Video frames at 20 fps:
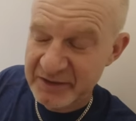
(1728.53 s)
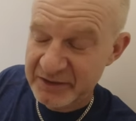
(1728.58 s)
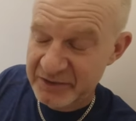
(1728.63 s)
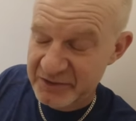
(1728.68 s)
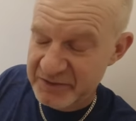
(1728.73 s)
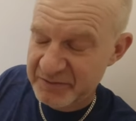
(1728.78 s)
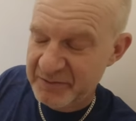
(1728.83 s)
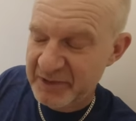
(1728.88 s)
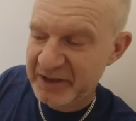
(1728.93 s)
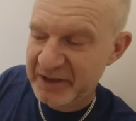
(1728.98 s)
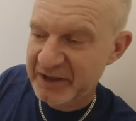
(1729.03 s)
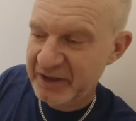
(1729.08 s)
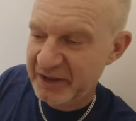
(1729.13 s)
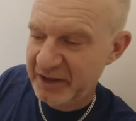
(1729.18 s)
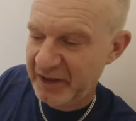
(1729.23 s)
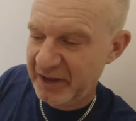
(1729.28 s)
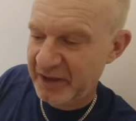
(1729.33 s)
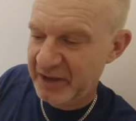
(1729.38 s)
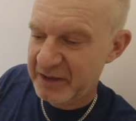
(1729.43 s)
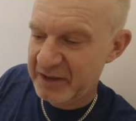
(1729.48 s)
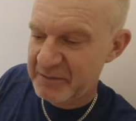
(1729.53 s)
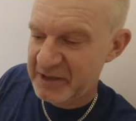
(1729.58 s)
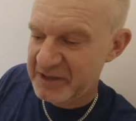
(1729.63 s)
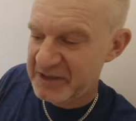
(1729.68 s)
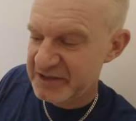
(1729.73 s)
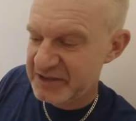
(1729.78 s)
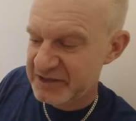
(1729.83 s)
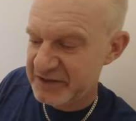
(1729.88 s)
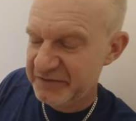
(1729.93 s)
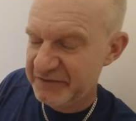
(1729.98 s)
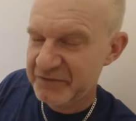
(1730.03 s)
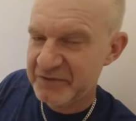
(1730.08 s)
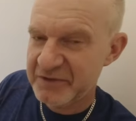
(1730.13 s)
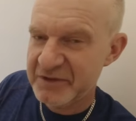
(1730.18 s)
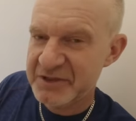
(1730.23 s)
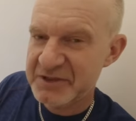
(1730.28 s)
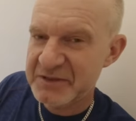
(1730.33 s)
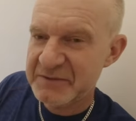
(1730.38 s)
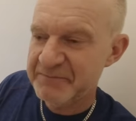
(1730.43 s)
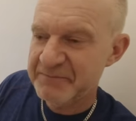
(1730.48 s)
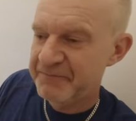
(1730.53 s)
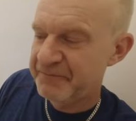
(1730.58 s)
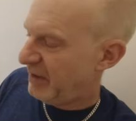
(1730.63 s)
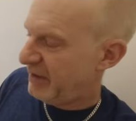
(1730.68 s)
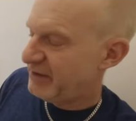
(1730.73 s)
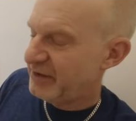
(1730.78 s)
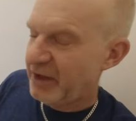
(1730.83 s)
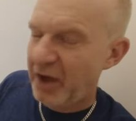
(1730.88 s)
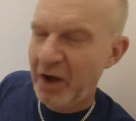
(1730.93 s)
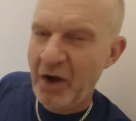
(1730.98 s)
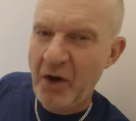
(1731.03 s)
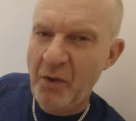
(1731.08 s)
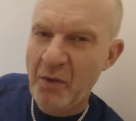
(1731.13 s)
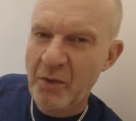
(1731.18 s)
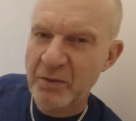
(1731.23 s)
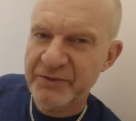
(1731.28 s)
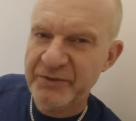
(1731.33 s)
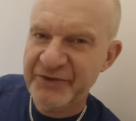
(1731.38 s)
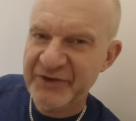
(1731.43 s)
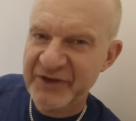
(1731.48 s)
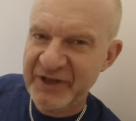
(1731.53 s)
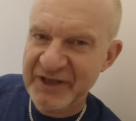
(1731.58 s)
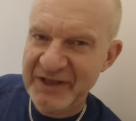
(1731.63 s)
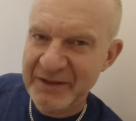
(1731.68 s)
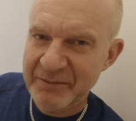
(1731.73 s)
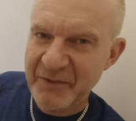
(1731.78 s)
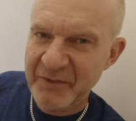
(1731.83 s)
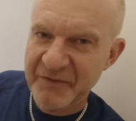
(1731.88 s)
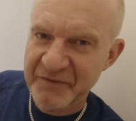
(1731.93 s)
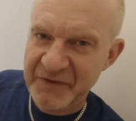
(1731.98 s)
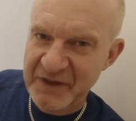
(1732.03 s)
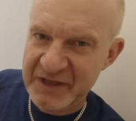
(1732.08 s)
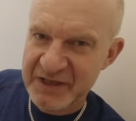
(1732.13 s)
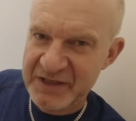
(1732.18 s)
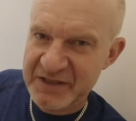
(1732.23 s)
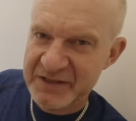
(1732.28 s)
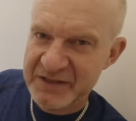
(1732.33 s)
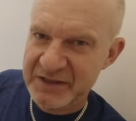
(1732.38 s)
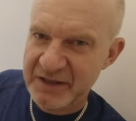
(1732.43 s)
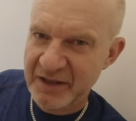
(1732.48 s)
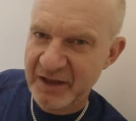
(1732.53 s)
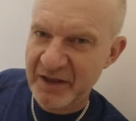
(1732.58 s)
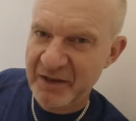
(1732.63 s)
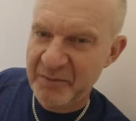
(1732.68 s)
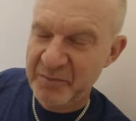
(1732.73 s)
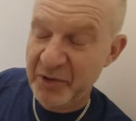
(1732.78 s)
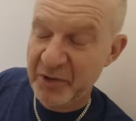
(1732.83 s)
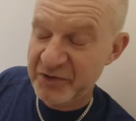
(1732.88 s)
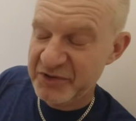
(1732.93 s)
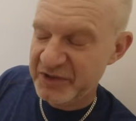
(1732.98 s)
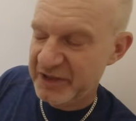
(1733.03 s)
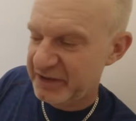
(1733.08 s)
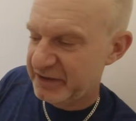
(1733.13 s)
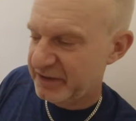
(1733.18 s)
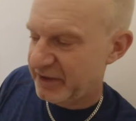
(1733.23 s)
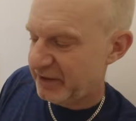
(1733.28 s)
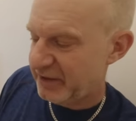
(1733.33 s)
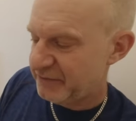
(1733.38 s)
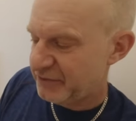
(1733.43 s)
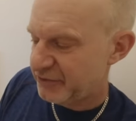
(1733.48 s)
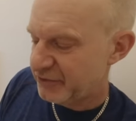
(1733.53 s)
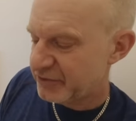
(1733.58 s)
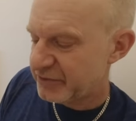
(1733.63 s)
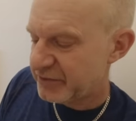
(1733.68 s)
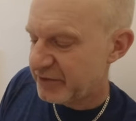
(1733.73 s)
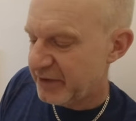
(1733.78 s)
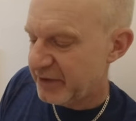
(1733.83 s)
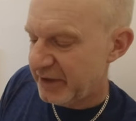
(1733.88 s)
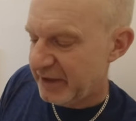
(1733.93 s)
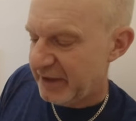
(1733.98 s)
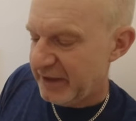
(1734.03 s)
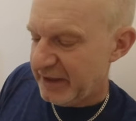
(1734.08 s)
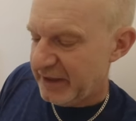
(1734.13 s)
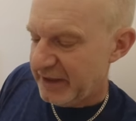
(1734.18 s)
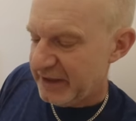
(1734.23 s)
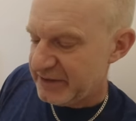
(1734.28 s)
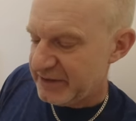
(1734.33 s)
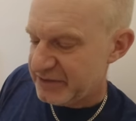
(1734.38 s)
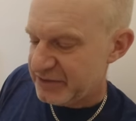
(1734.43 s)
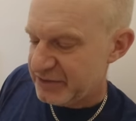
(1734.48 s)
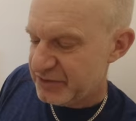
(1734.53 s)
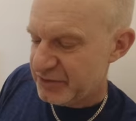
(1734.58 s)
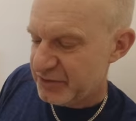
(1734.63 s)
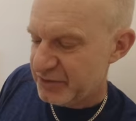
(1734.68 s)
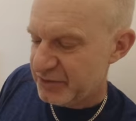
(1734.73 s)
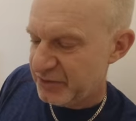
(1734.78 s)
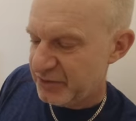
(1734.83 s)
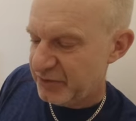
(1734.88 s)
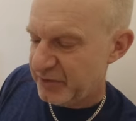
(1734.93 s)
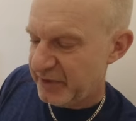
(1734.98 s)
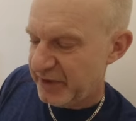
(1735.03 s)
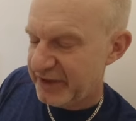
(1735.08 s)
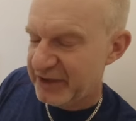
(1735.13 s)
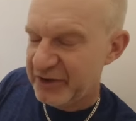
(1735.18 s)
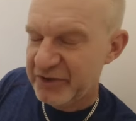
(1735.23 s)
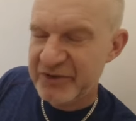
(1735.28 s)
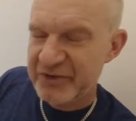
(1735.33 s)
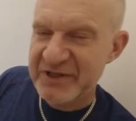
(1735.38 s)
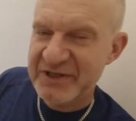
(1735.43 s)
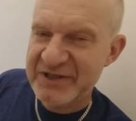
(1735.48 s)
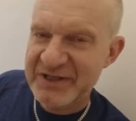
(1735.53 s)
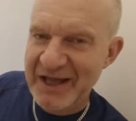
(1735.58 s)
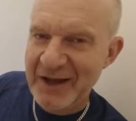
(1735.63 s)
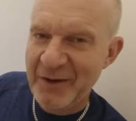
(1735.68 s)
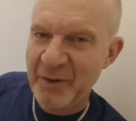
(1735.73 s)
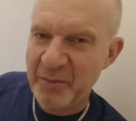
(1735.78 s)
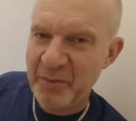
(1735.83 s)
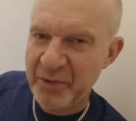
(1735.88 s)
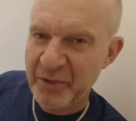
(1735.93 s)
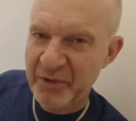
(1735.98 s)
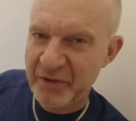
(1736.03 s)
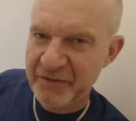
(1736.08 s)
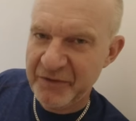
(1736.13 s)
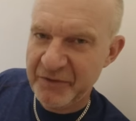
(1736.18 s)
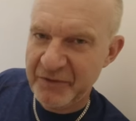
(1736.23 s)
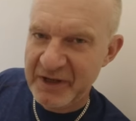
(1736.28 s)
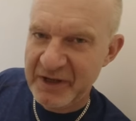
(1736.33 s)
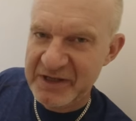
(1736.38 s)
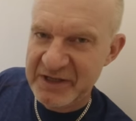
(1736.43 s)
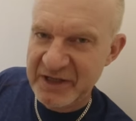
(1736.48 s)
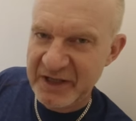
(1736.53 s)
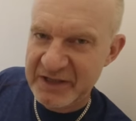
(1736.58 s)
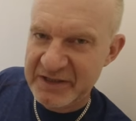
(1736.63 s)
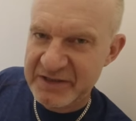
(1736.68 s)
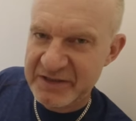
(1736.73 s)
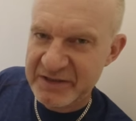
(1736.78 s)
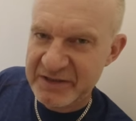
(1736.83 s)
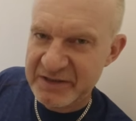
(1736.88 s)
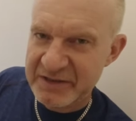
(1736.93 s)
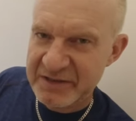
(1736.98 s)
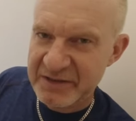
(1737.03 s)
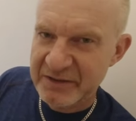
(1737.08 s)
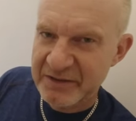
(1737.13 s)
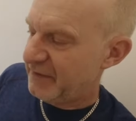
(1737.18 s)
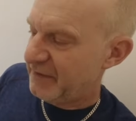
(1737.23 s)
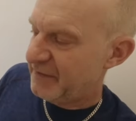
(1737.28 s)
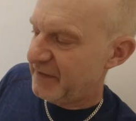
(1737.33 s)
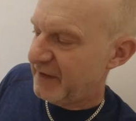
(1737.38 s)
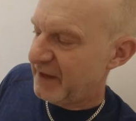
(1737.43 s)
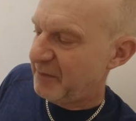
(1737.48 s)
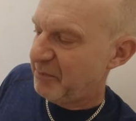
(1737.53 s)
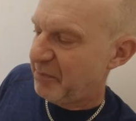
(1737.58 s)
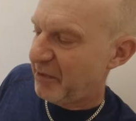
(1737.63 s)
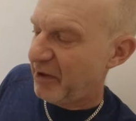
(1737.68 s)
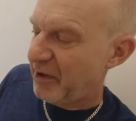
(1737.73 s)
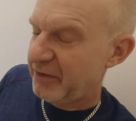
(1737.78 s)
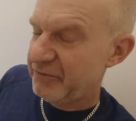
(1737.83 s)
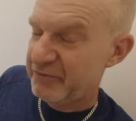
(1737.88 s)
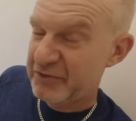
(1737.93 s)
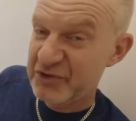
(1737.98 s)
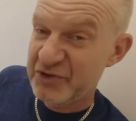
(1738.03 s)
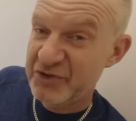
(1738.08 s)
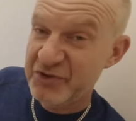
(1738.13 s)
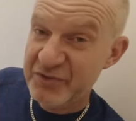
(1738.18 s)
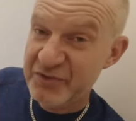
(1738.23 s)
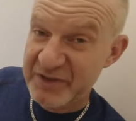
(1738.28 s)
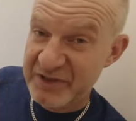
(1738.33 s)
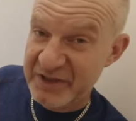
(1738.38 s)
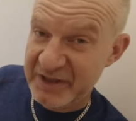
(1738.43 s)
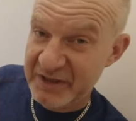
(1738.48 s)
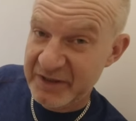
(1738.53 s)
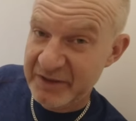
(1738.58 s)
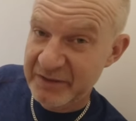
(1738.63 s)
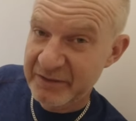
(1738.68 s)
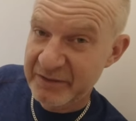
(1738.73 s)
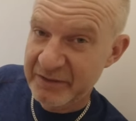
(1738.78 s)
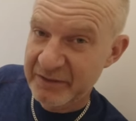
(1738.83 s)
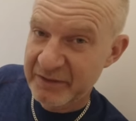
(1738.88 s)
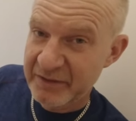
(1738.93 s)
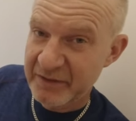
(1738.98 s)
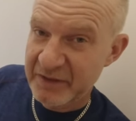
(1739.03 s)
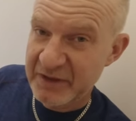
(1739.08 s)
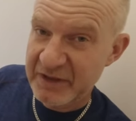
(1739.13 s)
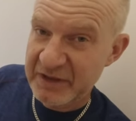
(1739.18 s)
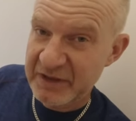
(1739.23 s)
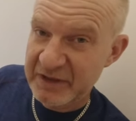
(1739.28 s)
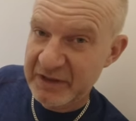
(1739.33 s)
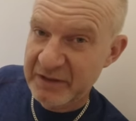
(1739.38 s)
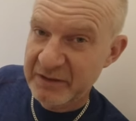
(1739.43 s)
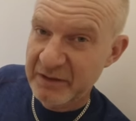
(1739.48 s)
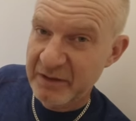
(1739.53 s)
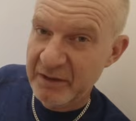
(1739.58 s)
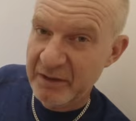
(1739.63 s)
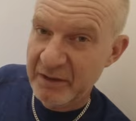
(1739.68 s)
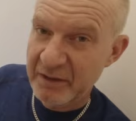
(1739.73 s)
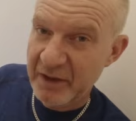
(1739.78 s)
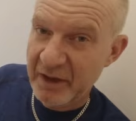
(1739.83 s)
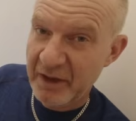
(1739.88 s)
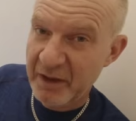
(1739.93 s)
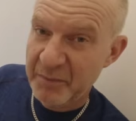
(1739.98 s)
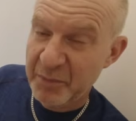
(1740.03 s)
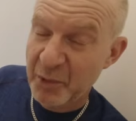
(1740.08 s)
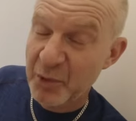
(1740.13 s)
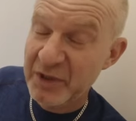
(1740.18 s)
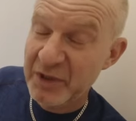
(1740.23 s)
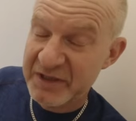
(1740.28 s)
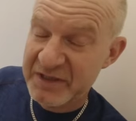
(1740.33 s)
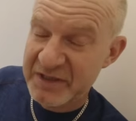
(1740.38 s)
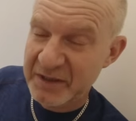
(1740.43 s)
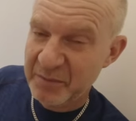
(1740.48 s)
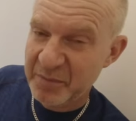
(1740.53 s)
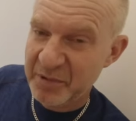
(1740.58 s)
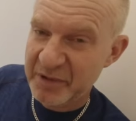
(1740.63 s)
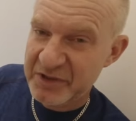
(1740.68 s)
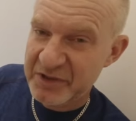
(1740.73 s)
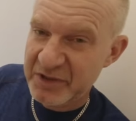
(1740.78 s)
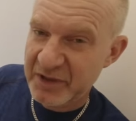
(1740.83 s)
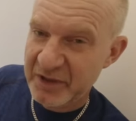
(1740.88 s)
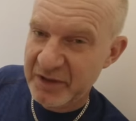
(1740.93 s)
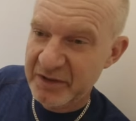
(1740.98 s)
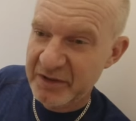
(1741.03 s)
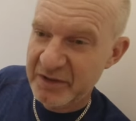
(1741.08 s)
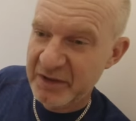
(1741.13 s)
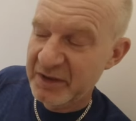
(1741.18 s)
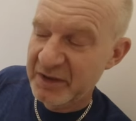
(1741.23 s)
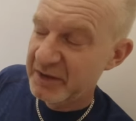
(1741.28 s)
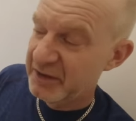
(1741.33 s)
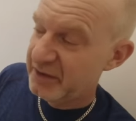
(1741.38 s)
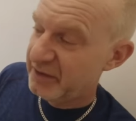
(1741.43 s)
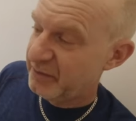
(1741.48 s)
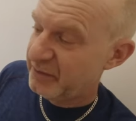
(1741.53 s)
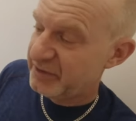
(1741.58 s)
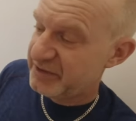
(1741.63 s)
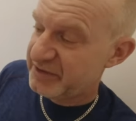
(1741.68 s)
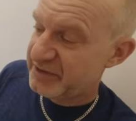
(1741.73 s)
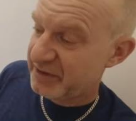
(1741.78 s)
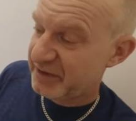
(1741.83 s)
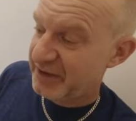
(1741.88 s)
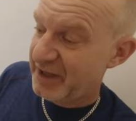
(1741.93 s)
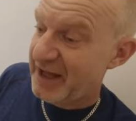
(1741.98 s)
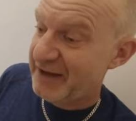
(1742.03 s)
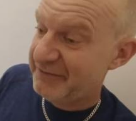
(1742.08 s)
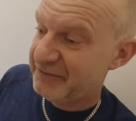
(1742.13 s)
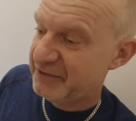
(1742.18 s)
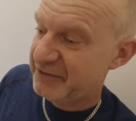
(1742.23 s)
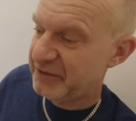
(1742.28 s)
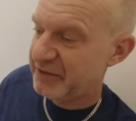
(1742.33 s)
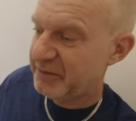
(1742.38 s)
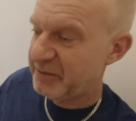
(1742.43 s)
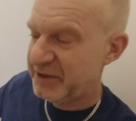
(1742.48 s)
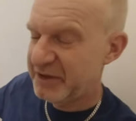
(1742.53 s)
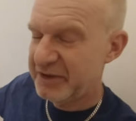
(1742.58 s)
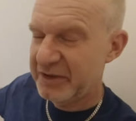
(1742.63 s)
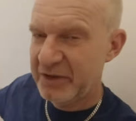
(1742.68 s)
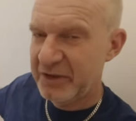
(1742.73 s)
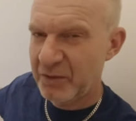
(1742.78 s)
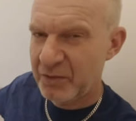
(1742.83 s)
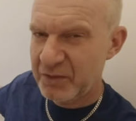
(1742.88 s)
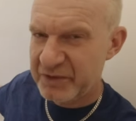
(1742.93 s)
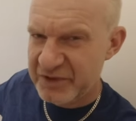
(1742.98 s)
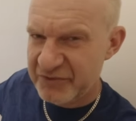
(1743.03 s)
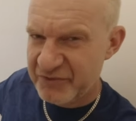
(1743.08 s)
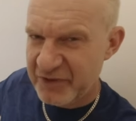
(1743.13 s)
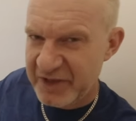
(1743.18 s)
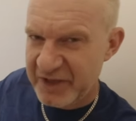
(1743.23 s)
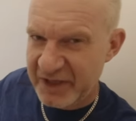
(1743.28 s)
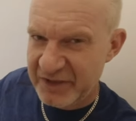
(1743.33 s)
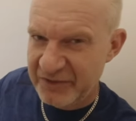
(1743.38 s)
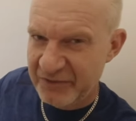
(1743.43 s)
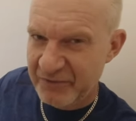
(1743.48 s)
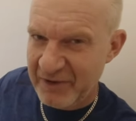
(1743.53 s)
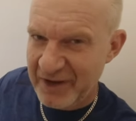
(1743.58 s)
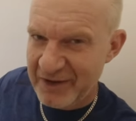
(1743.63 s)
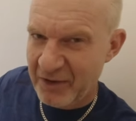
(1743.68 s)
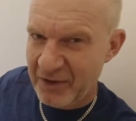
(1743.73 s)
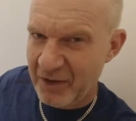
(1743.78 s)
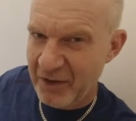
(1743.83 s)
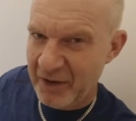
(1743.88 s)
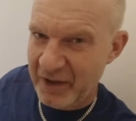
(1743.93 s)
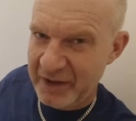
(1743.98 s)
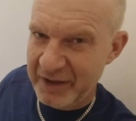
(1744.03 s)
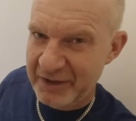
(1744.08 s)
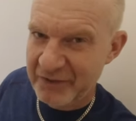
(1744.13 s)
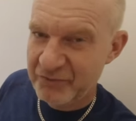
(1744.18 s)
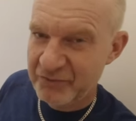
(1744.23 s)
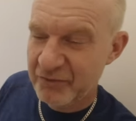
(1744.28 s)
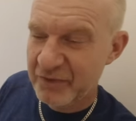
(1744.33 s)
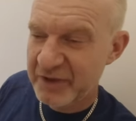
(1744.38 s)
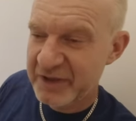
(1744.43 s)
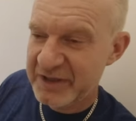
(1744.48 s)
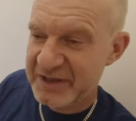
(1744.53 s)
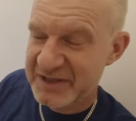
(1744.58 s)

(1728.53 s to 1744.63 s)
It does make an immense difference in the whole scheme of this uh, project that I've done is to increase the output of the radiators and thereby reducing the uh, boiler temperature, which I have done. I mean, all these radiators are red hot and it's running